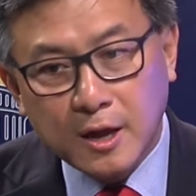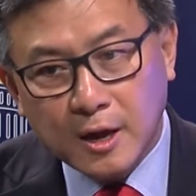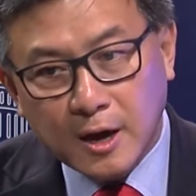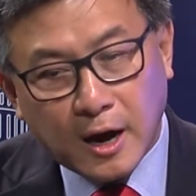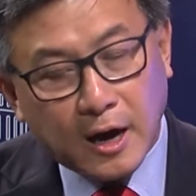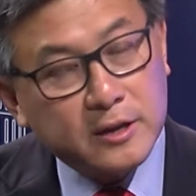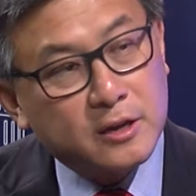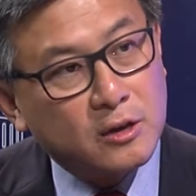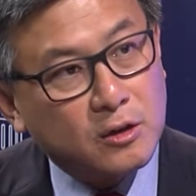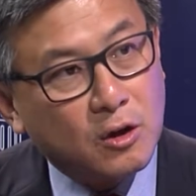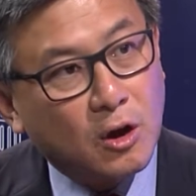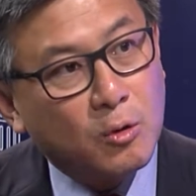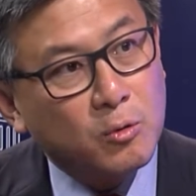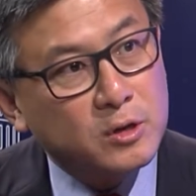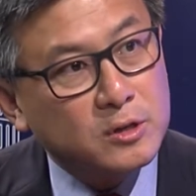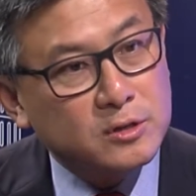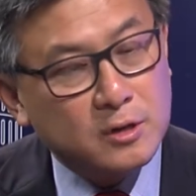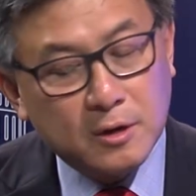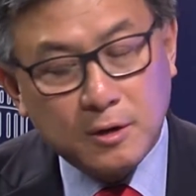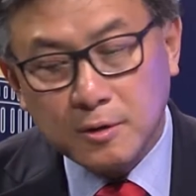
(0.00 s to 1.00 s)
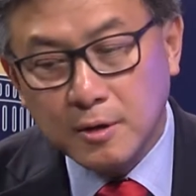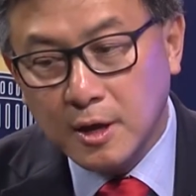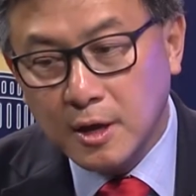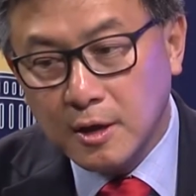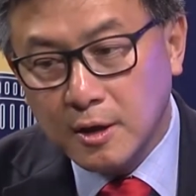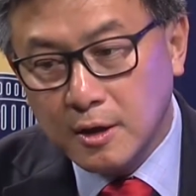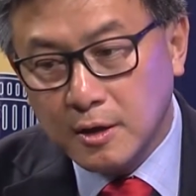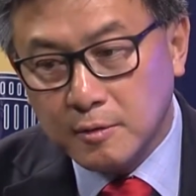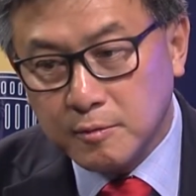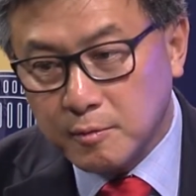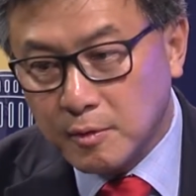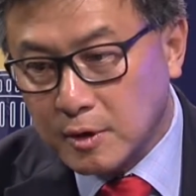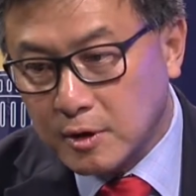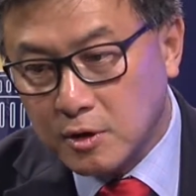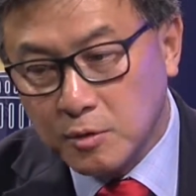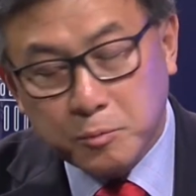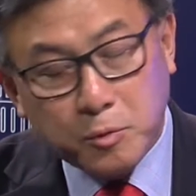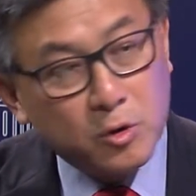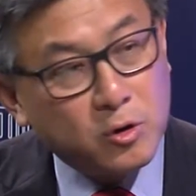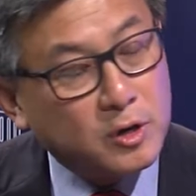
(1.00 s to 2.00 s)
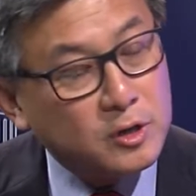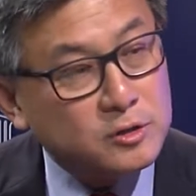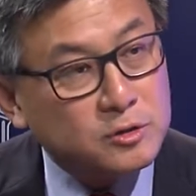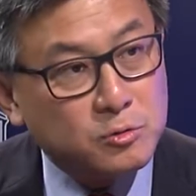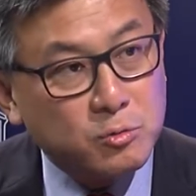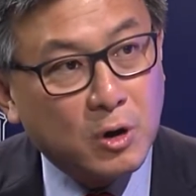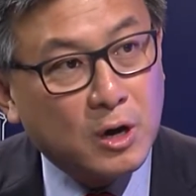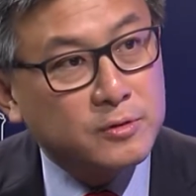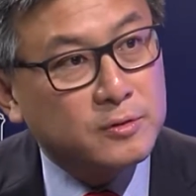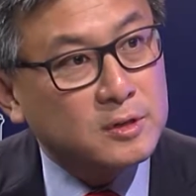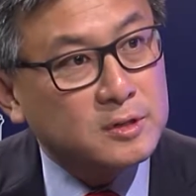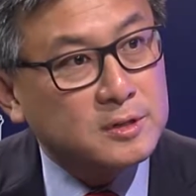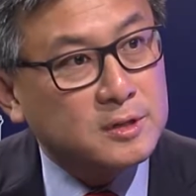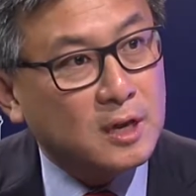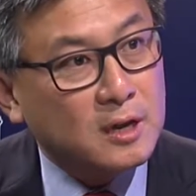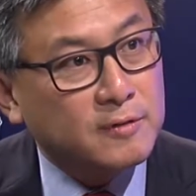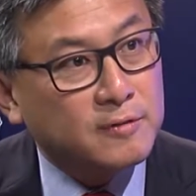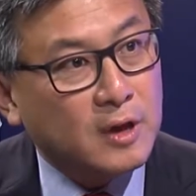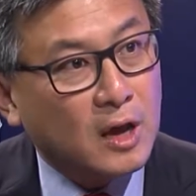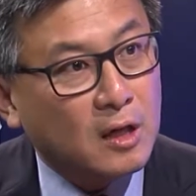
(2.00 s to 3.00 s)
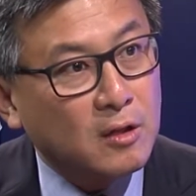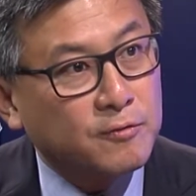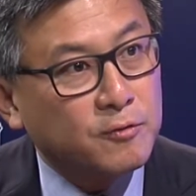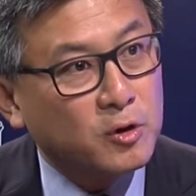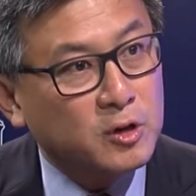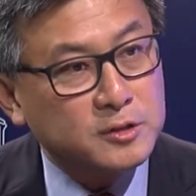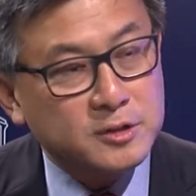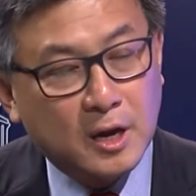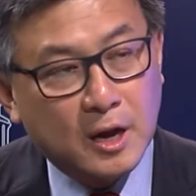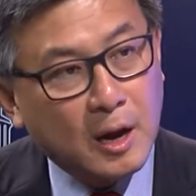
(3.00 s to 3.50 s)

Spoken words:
I can go into communities throughout the state of California say,